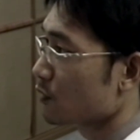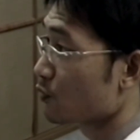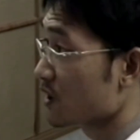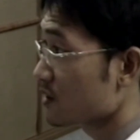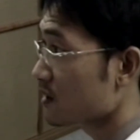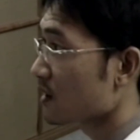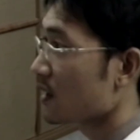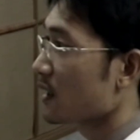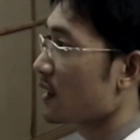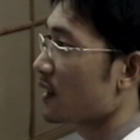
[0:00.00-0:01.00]
wish,
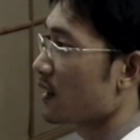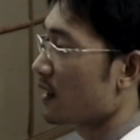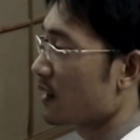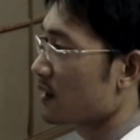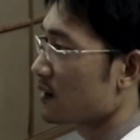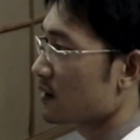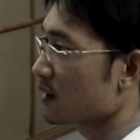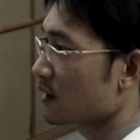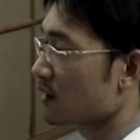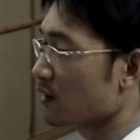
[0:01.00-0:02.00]
and
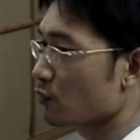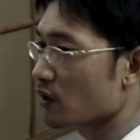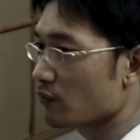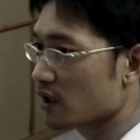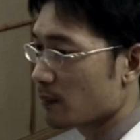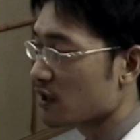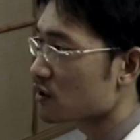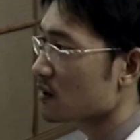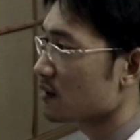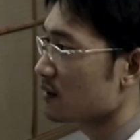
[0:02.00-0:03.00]
work with the
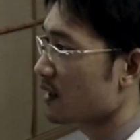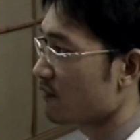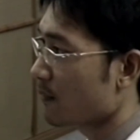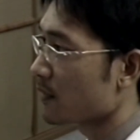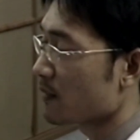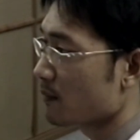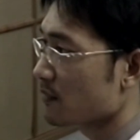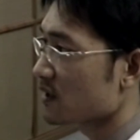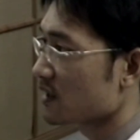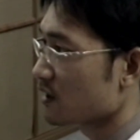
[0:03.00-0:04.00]
patient and family
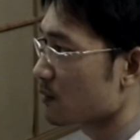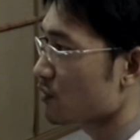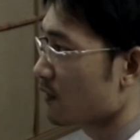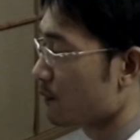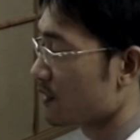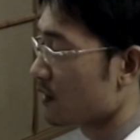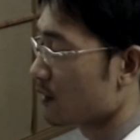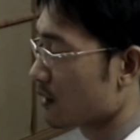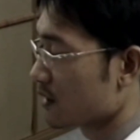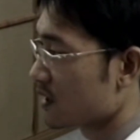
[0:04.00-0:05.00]
members in terms of
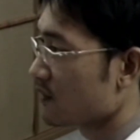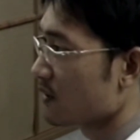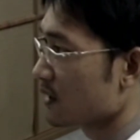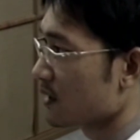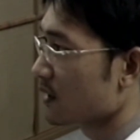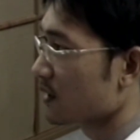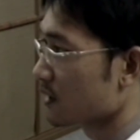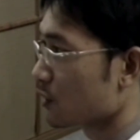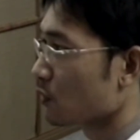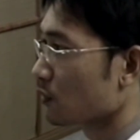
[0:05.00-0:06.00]
achieving
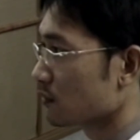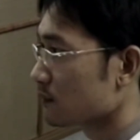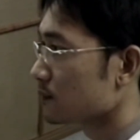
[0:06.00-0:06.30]
the goal.